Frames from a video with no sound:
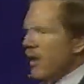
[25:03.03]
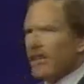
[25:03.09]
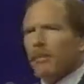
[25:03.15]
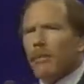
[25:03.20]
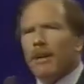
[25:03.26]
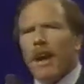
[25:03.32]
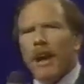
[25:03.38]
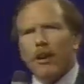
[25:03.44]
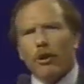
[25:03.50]

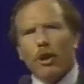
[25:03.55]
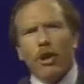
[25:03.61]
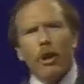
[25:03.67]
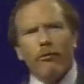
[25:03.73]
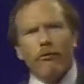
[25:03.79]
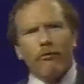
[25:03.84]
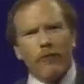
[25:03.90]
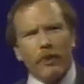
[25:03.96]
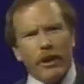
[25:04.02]
Did we not
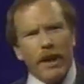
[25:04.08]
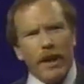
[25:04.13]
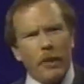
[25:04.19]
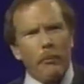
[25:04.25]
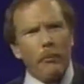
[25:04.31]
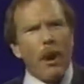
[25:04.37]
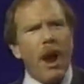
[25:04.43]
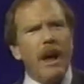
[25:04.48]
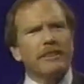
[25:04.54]
learn free
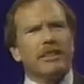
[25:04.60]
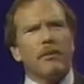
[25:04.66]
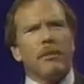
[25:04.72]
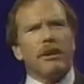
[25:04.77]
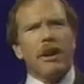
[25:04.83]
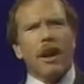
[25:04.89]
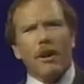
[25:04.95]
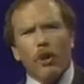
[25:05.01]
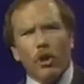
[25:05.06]
enterprise? Did
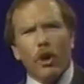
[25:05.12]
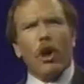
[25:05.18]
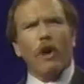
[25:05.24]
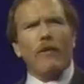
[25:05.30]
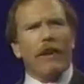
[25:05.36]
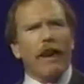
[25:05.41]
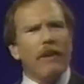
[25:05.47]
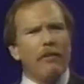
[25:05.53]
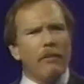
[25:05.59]
we not
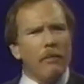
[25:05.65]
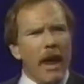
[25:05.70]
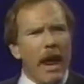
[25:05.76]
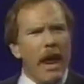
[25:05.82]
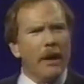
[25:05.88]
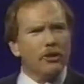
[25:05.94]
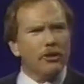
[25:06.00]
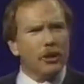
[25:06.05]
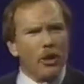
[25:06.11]
learn that every
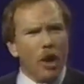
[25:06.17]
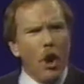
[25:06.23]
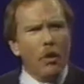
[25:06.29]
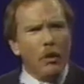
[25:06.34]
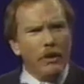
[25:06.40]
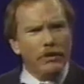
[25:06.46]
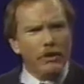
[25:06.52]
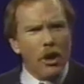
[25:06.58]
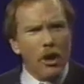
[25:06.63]
man should
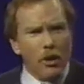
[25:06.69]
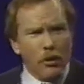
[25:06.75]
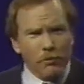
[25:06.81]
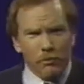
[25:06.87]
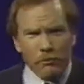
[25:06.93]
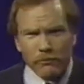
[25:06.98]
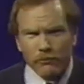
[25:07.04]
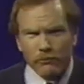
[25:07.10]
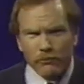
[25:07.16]
own his
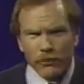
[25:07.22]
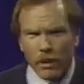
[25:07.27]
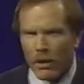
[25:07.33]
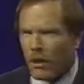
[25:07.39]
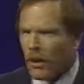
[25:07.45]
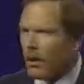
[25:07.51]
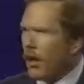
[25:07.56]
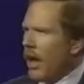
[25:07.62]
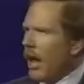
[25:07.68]
own?
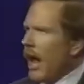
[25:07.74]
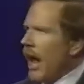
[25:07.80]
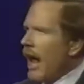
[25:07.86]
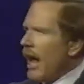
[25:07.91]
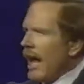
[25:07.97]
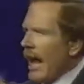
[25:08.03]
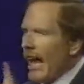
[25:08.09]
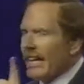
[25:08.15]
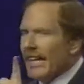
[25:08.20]

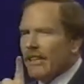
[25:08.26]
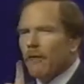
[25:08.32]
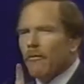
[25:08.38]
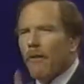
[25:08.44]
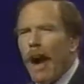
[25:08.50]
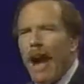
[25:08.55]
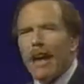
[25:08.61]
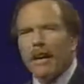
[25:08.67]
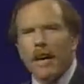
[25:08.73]
And he
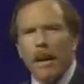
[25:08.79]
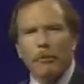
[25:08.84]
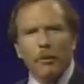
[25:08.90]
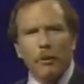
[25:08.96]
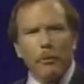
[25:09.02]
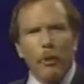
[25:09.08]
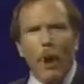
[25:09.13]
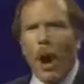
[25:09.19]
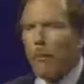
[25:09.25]
divided up
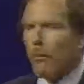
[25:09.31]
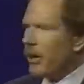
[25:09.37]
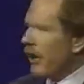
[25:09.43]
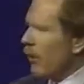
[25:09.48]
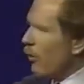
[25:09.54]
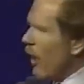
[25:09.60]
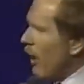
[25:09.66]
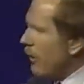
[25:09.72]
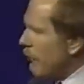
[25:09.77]
the
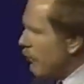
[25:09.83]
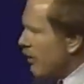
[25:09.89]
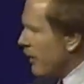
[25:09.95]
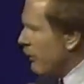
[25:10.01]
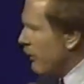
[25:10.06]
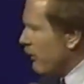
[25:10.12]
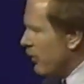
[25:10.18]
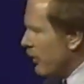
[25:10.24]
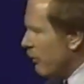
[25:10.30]
property around
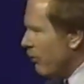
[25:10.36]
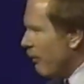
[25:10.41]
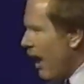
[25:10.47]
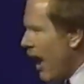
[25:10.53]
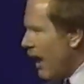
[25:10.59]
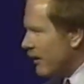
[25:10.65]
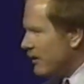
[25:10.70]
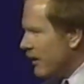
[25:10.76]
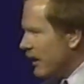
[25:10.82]
Plymouth into
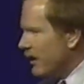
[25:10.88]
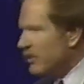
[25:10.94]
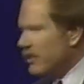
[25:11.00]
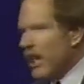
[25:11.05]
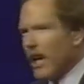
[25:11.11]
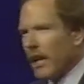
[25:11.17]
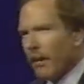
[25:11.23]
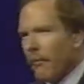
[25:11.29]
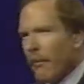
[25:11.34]
plots. And he
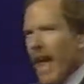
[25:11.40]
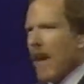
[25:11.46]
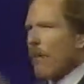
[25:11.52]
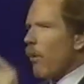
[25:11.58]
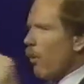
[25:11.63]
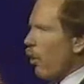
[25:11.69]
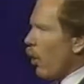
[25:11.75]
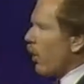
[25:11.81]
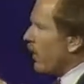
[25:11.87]
said a
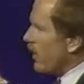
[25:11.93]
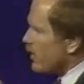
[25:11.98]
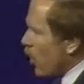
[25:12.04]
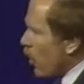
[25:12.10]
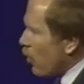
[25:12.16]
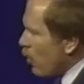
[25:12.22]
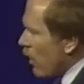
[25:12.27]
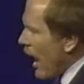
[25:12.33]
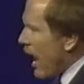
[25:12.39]
man will work his
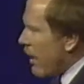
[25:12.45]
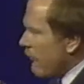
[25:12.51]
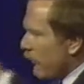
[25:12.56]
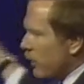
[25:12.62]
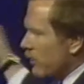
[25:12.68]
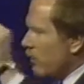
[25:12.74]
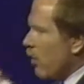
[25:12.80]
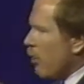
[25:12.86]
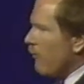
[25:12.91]
own land
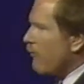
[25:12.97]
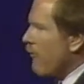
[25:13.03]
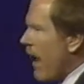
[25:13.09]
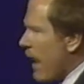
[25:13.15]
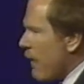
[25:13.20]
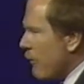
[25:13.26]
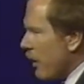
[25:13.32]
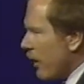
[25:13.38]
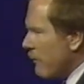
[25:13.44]
for his own
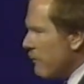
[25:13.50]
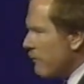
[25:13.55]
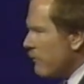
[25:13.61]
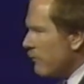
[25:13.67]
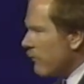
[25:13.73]
family.